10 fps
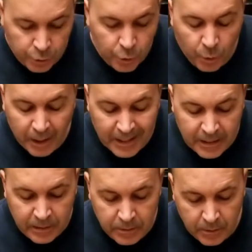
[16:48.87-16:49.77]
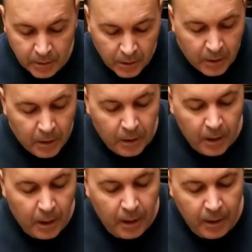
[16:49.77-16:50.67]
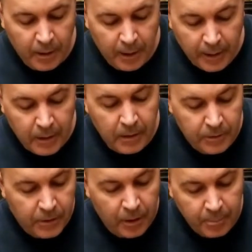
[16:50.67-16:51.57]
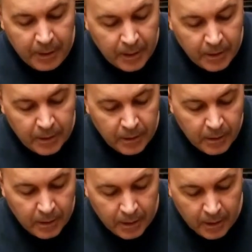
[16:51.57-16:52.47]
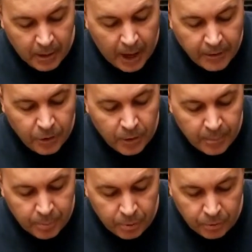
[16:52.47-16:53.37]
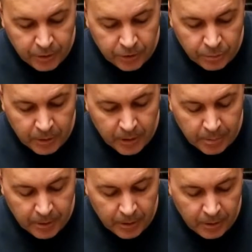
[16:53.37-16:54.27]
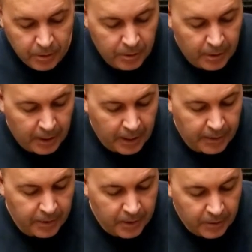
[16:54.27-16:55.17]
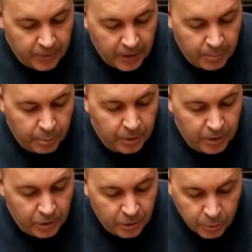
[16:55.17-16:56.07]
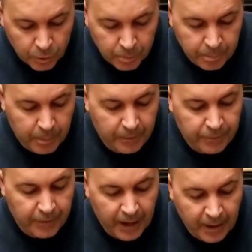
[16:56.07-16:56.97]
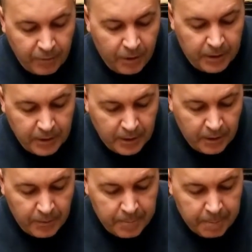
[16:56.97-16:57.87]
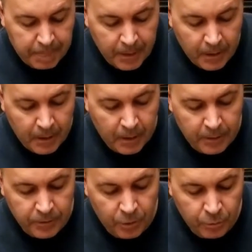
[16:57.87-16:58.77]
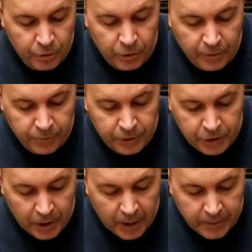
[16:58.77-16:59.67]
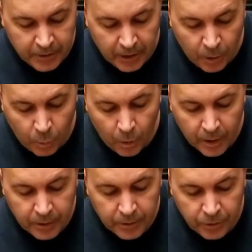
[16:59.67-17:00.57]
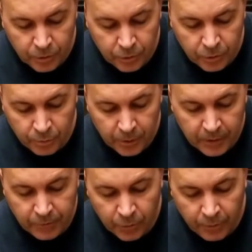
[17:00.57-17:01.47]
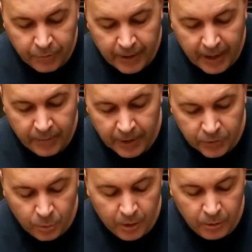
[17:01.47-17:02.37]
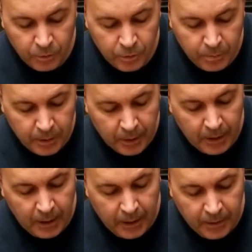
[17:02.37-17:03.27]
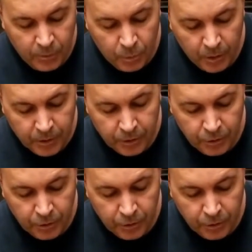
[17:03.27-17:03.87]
grains, and it's not bad. I know I pulled this one up here, and then I've got a pretty good group of 5 right there. So 2 different shots. I got 1, 2, 3, 4, 5. That's one group, and then 1, 2,